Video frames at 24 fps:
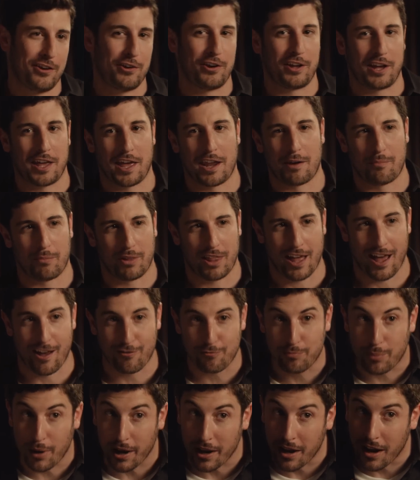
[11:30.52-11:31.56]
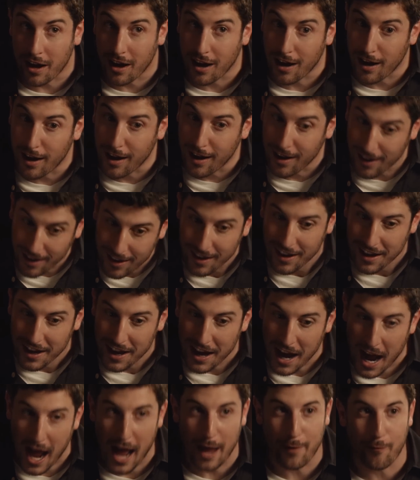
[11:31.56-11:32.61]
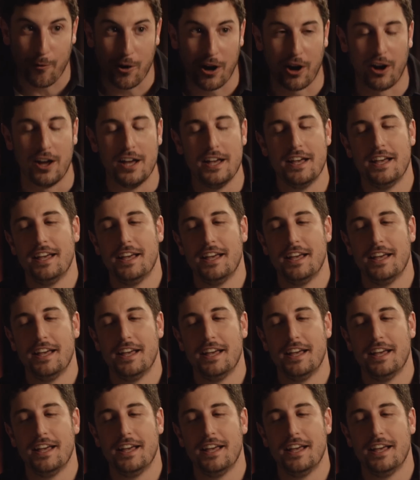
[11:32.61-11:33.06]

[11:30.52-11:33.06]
couldn't get him to laugh, but I will.